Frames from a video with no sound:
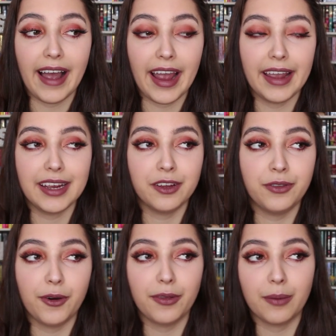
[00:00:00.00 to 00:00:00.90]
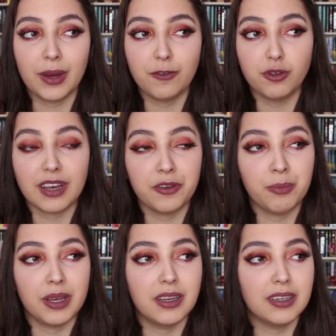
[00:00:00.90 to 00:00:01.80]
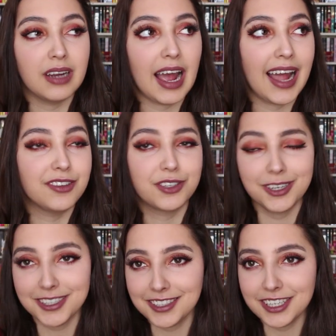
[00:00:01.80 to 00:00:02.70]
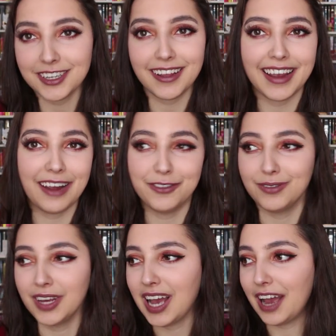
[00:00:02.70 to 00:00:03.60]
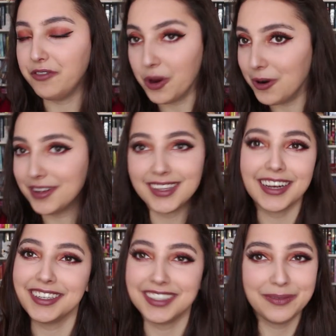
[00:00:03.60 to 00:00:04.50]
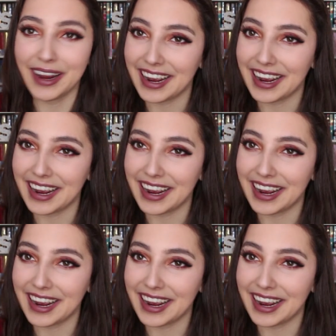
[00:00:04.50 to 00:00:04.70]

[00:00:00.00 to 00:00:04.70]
I know that my views haven't been as good this year like I've I've noticed like I see my